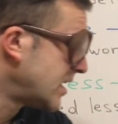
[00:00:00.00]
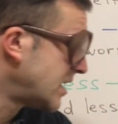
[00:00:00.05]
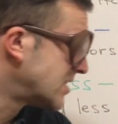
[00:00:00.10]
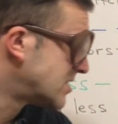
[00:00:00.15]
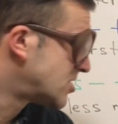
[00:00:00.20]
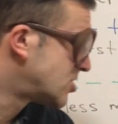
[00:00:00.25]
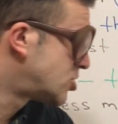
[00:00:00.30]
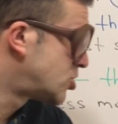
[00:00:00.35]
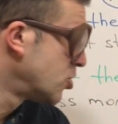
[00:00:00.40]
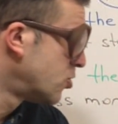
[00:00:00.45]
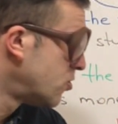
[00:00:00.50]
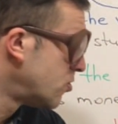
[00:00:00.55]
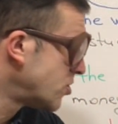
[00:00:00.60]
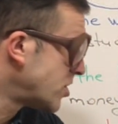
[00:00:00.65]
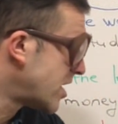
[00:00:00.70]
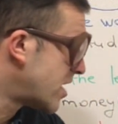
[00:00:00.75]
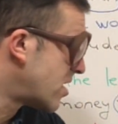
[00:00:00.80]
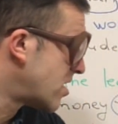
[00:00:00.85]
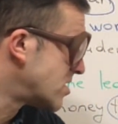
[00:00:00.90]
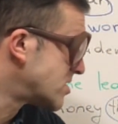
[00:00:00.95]
is 2
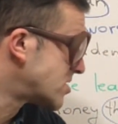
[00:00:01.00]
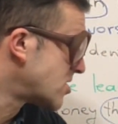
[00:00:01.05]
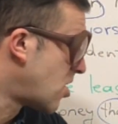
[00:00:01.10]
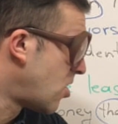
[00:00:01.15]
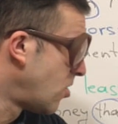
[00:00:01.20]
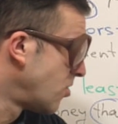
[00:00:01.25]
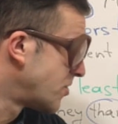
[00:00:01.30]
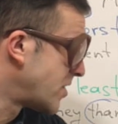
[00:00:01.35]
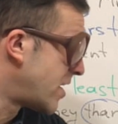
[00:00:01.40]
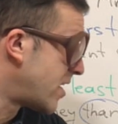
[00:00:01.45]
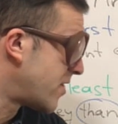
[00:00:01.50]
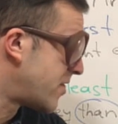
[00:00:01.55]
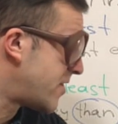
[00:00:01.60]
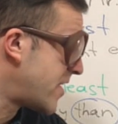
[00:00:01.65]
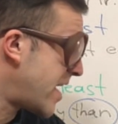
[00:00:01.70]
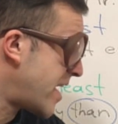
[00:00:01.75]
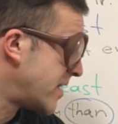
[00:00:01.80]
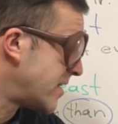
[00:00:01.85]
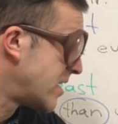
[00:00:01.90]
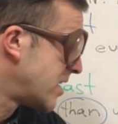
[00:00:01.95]
years older
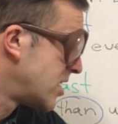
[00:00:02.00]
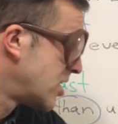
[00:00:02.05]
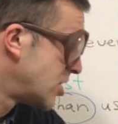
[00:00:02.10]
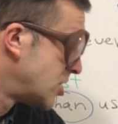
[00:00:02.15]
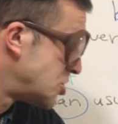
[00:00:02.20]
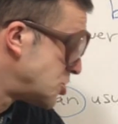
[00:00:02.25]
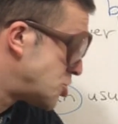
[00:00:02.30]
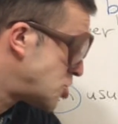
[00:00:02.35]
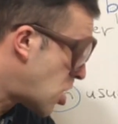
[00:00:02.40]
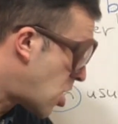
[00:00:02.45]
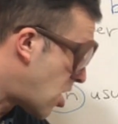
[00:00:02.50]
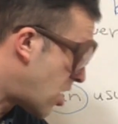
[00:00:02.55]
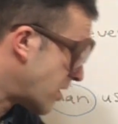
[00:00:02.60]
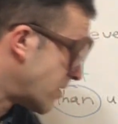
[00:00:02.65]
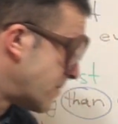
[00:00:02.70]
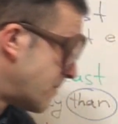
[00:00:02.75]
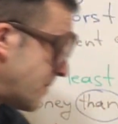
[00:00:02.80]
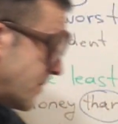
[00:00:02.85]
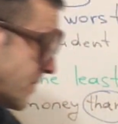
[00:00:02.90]
than John.